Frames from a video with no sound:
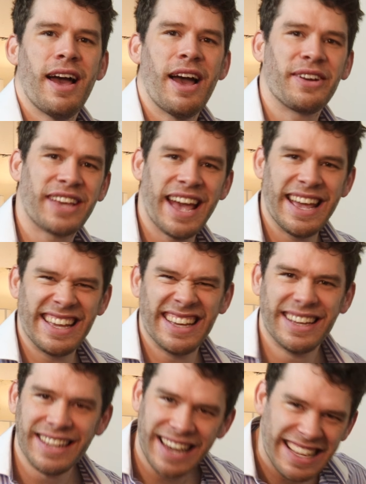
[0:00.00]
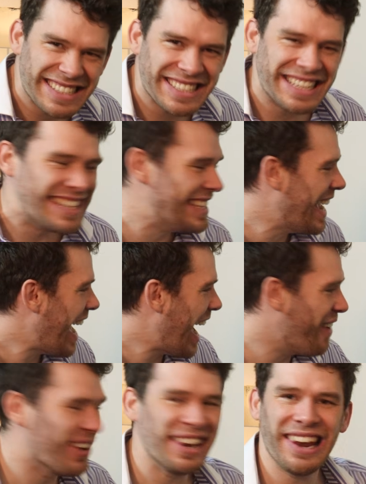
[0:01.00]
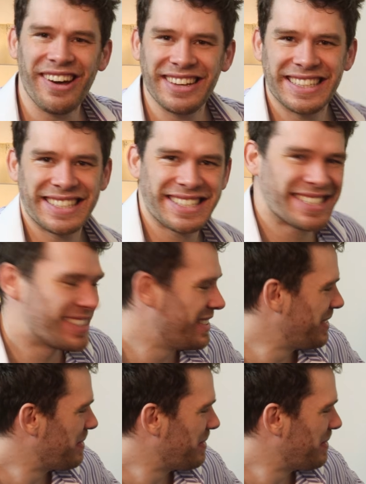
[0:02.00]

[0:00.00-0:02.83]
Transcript: Okay, let's see how it lights.